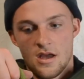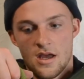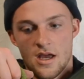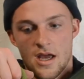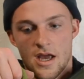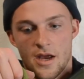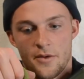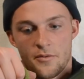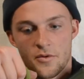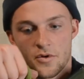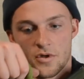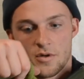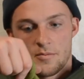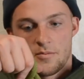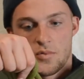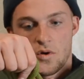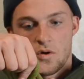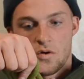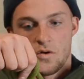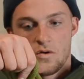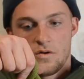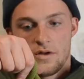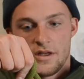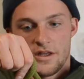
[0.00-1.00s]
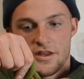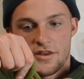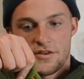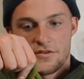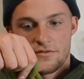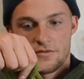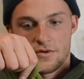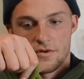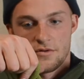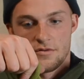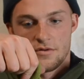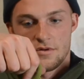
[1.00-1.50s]
and we're going to pull it
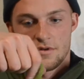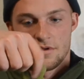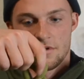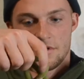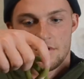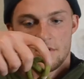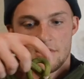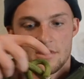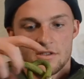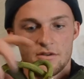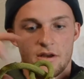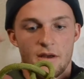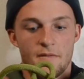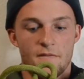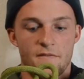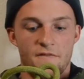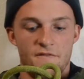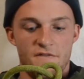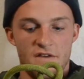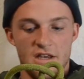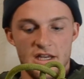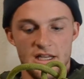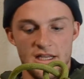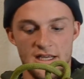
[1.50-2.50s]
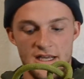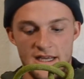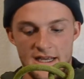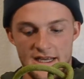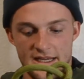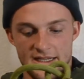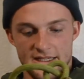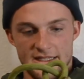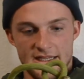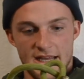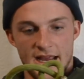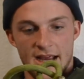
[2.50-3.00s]
through. So I'm feeding it
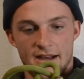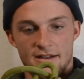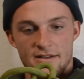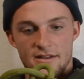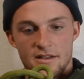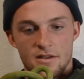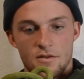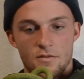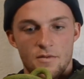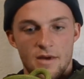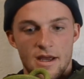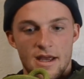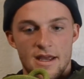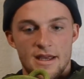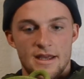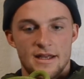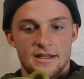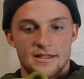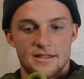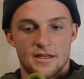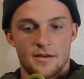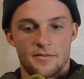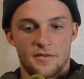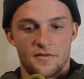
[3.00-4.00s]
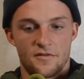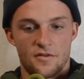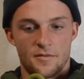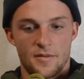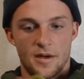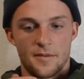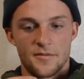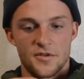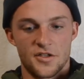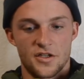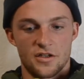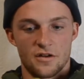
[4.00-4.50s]
exactly the way it's coming from, and
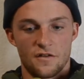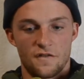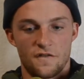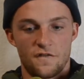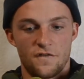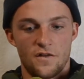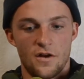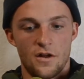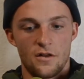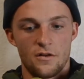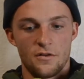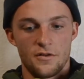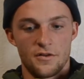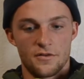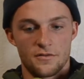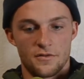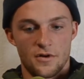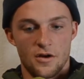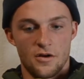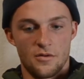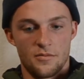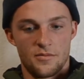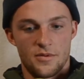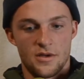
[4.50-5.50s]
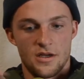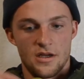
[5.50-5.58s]
I'm just going to follow the rope.